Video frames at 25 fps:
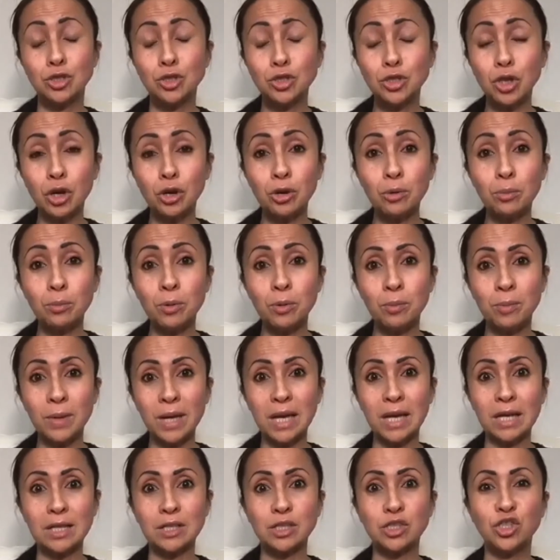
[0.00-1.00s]

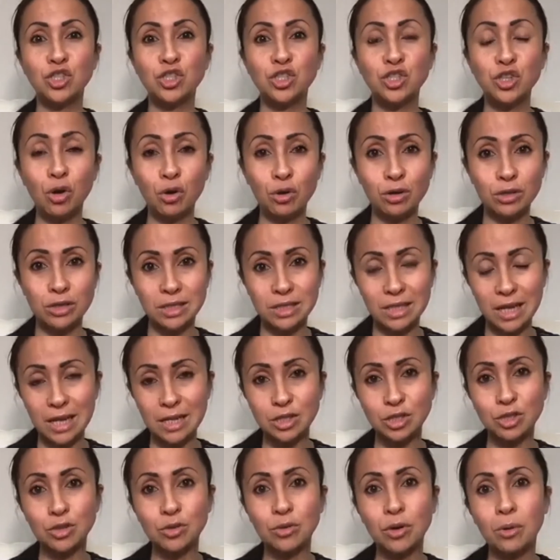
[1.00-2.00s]
dopamine shots
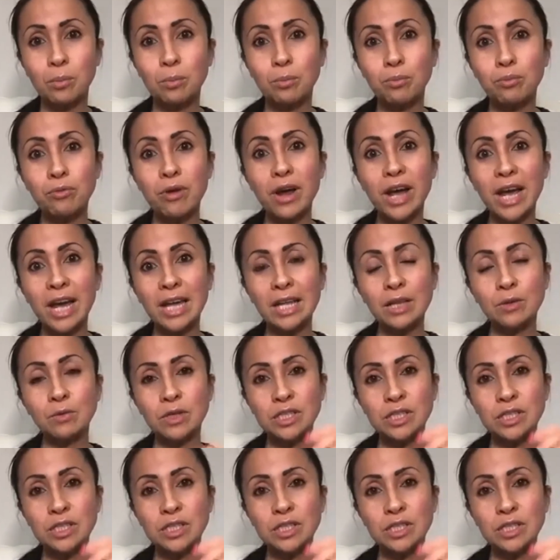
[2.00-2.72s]
into our brain,